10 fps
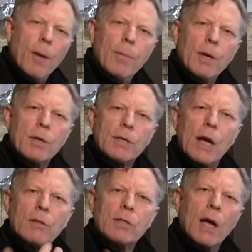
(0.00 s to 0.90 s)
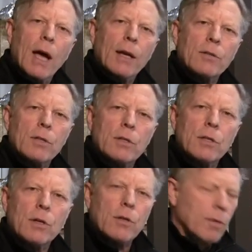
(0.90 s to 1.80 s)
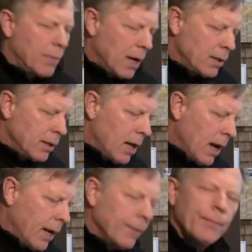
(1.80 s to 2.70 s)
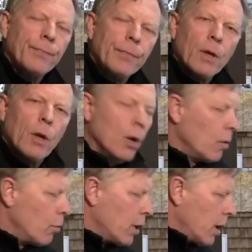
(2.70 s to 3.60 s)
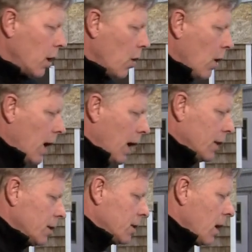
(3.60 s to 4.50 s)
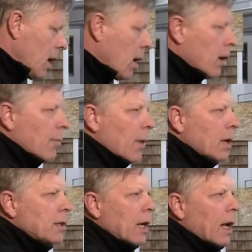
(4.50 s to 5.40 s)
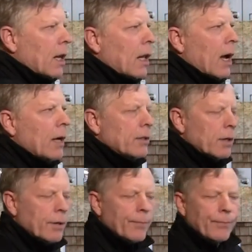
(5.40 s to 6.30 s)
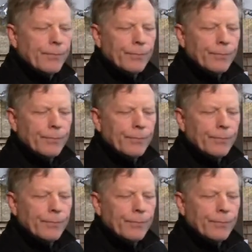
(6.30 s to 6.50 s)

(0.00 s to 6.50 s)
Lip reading: because outside is considered the baseline. We're going to go ahead and start our combustion analyzer.